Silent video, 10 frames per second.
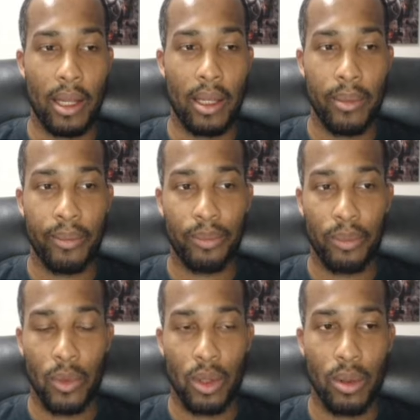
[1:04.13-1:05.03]
can,
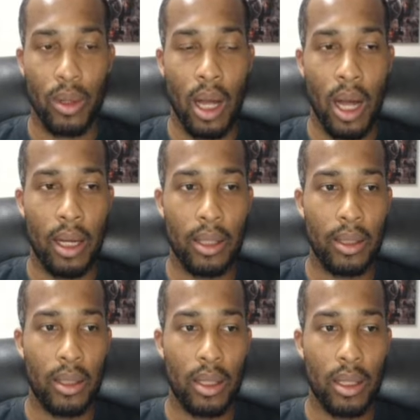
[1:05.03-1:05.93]
uh,
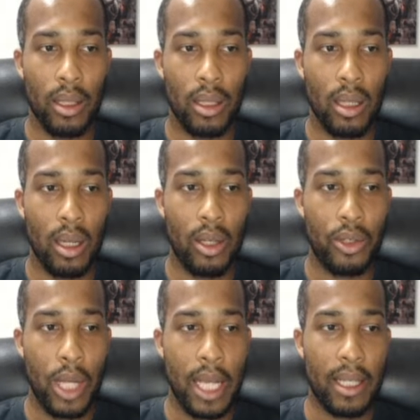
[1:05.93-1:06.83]

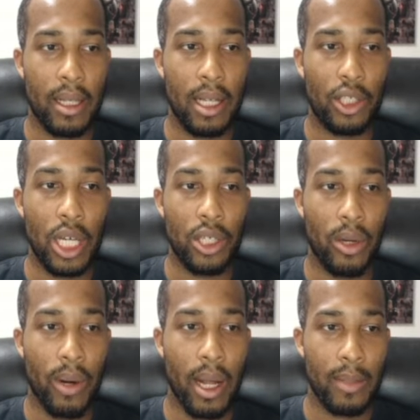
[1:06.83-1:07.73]
so you guys can uh, change it
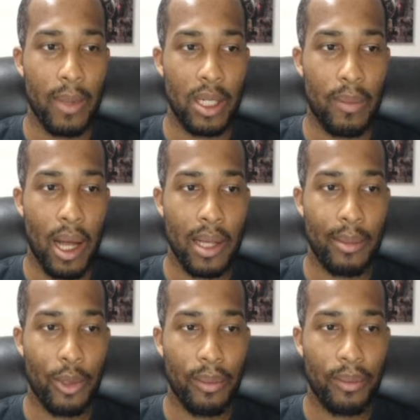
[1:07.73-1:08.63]
around as much as
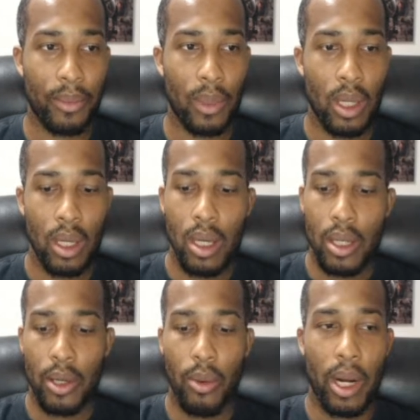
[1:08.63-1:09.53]
possible.
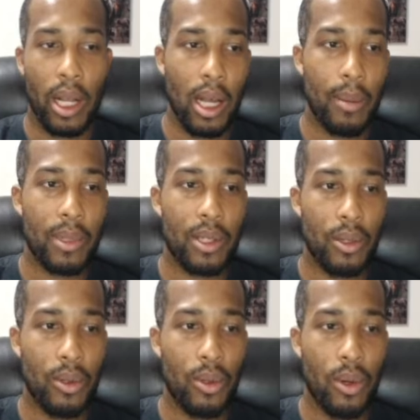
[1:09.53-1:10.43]
So when it comes
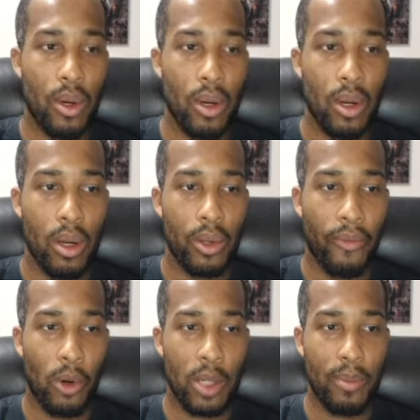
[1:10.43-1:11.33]
to the
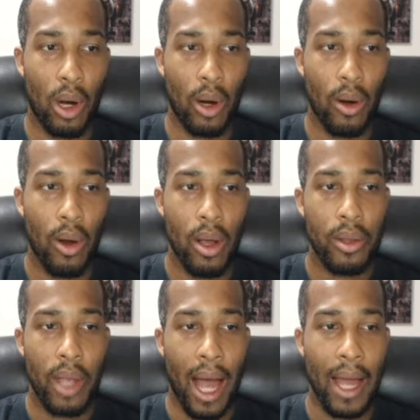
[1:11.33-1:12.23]
first part,
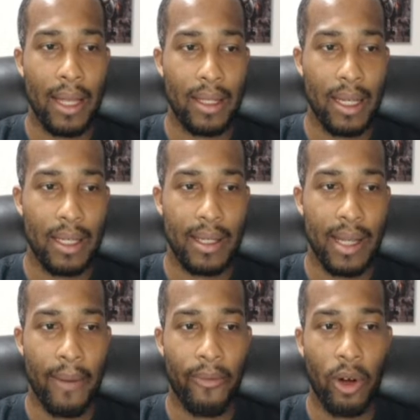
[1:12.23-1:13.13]
the I N T is the
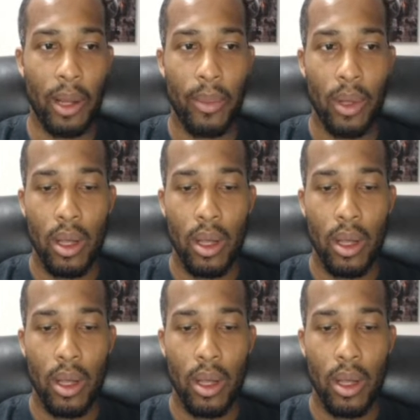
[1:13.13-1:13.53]
time frame.